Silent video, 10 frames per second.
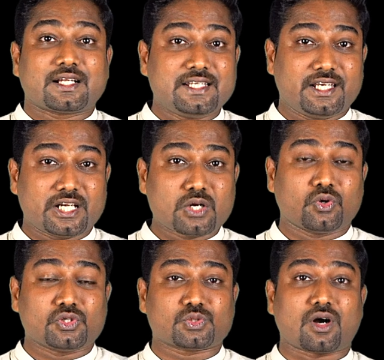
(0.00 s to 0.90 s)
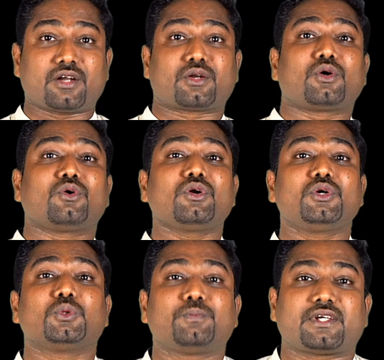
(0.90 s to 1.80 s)
DNA also undergo
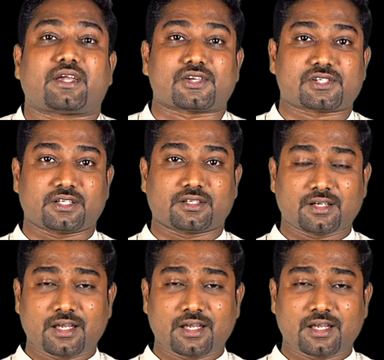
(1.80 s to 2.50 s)
duplication.